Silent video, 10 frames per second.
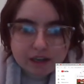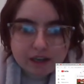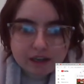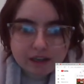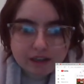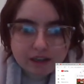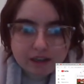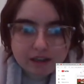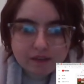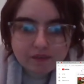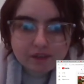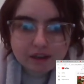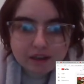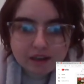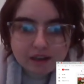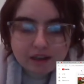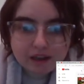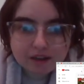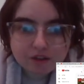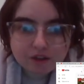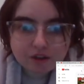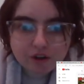And to